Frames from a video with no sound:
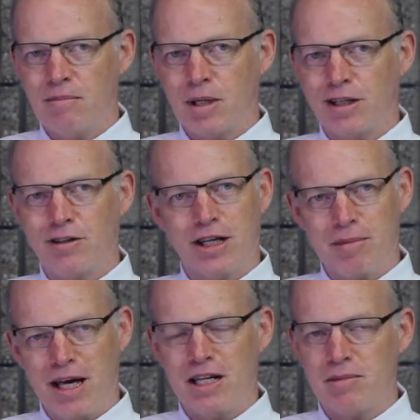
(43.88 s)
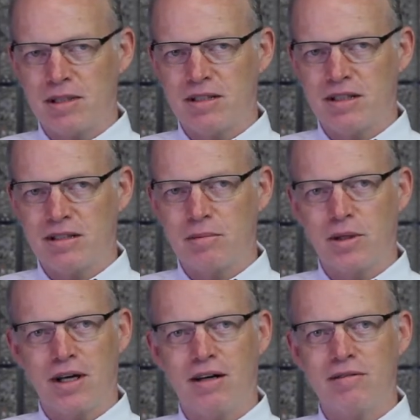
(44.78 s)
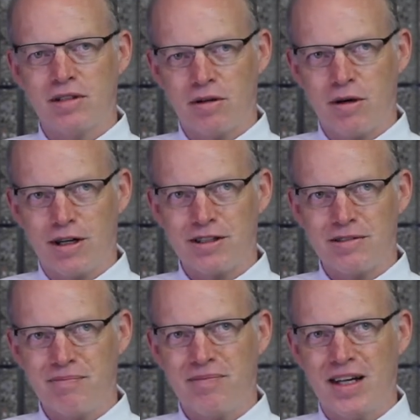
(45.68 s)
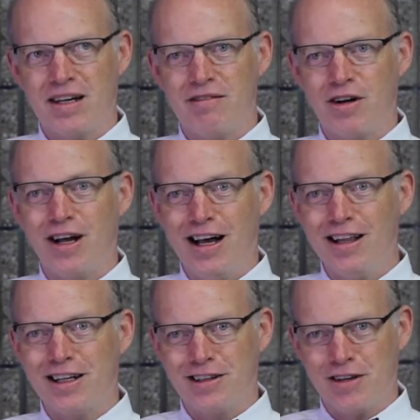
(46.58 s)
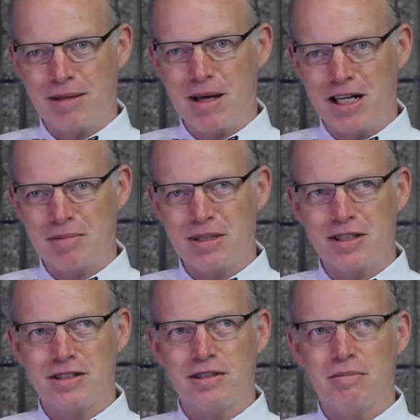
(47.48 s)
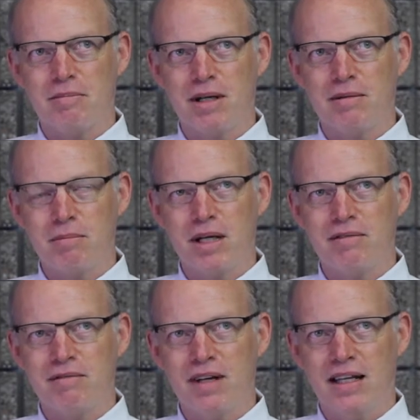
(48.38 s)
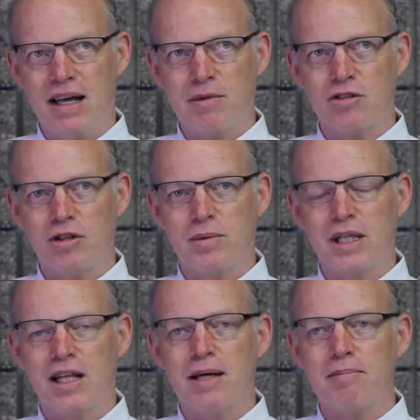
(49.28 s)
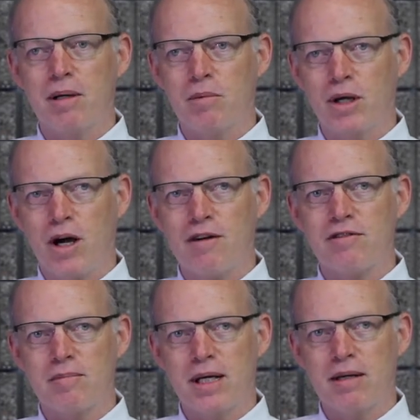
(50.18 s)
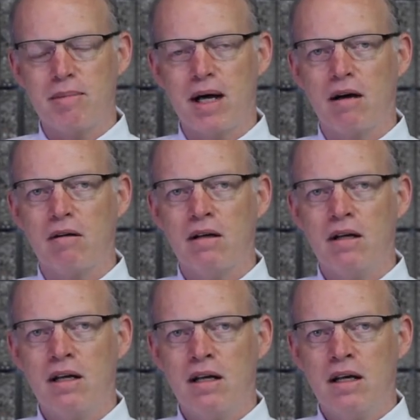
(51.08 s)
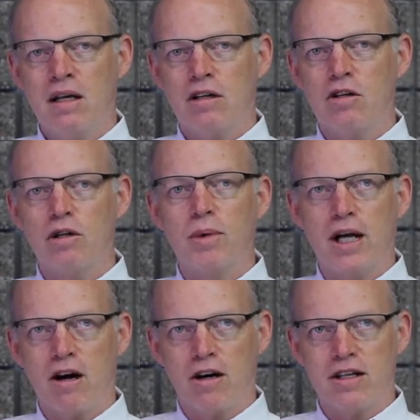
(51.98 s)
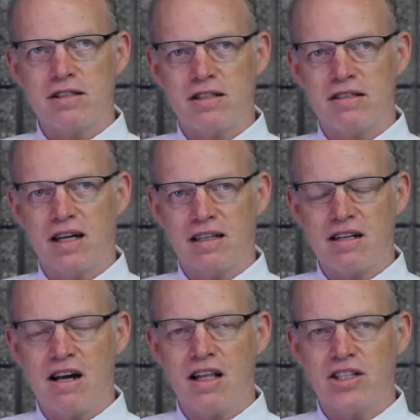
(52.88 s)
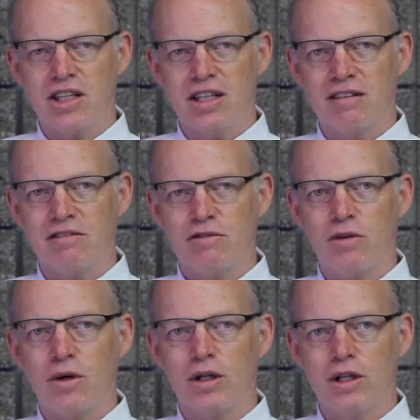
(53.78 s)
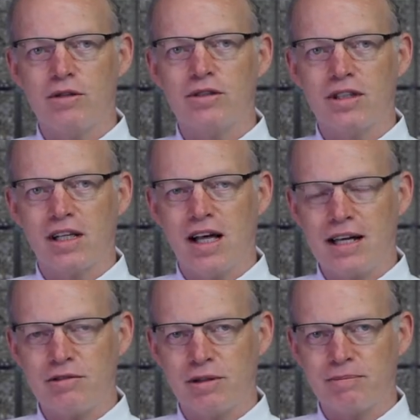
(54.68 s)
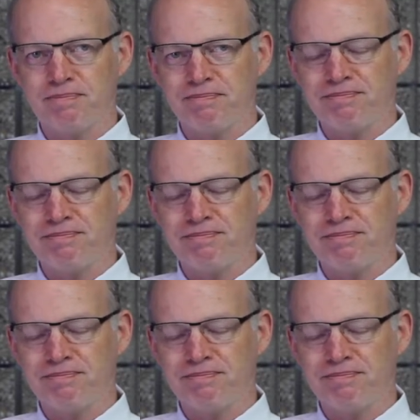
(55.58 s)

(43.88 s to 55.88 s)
but a learning management system with elves and orcs. A very elegant learning management system, but, but and that was sort of when the light bulb went off for me about could we harness this technology for use in the classroom?